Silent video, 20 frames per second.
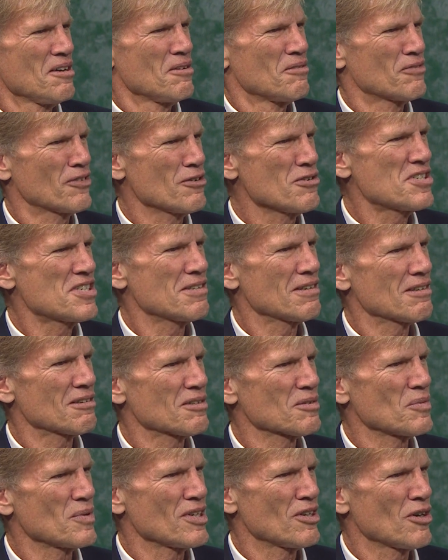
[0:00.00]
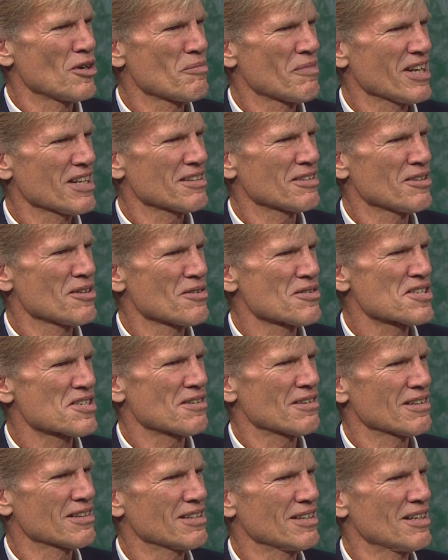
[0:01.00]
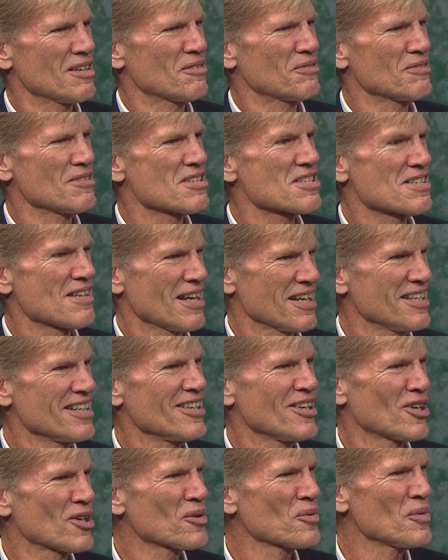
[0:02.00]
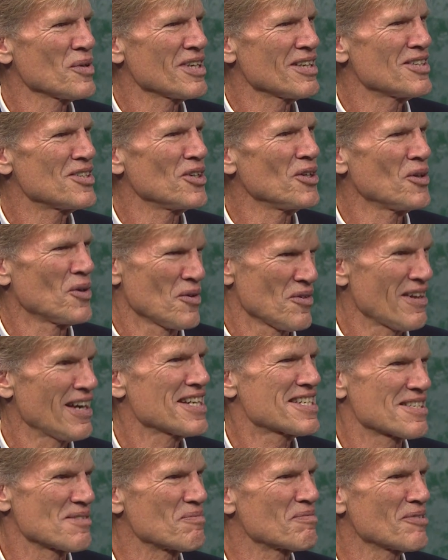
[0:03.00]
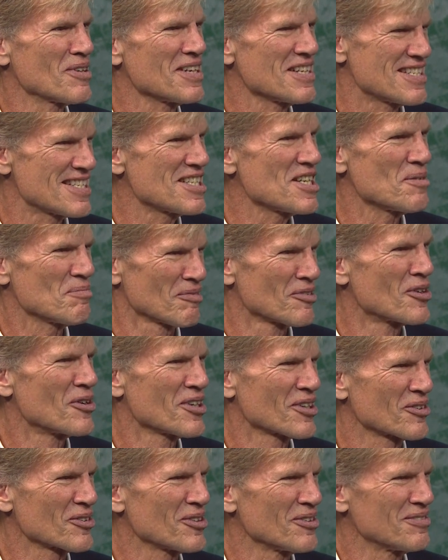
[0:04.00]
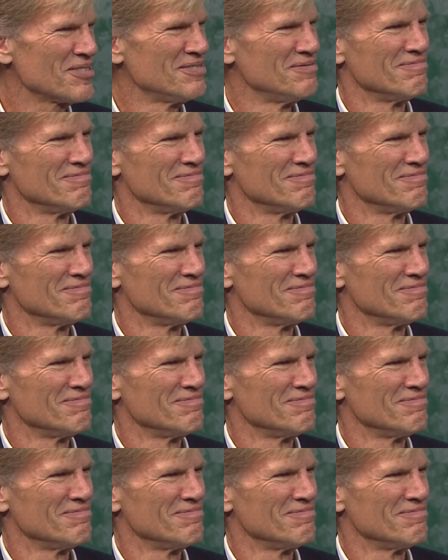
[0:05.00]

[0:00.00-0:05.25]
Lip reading: First year, we don't make the Lone Star Conference. Second year, we do. That's a pretty steep learning curve.